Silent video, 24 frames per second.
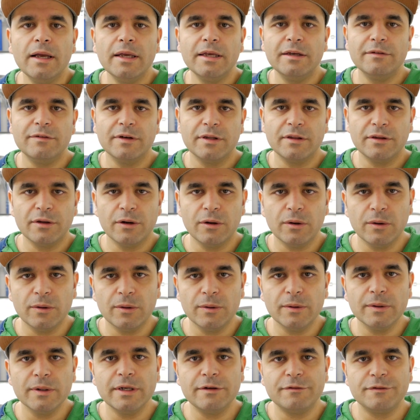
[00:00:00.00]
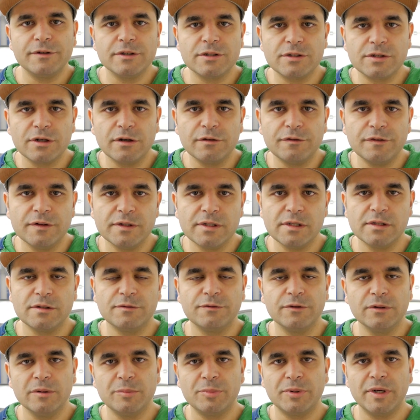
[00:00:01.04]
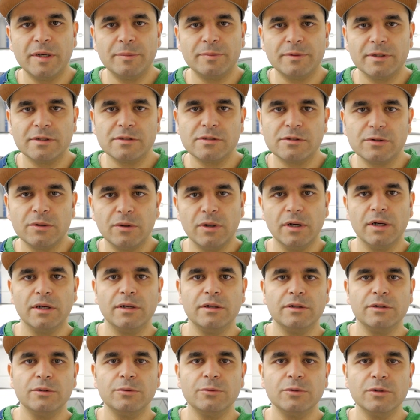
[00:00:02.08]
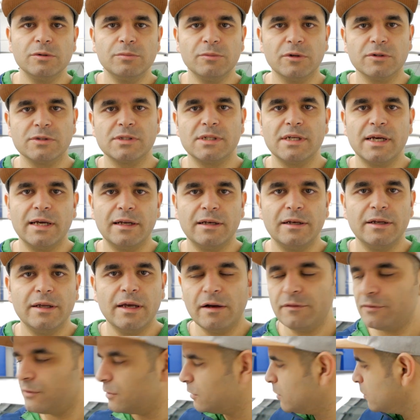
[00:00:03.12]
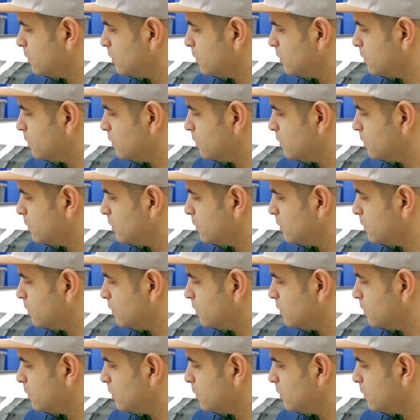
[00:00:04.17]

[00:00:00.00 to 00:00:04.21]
even though if the surface is fully prepped and so on, you would most likely have to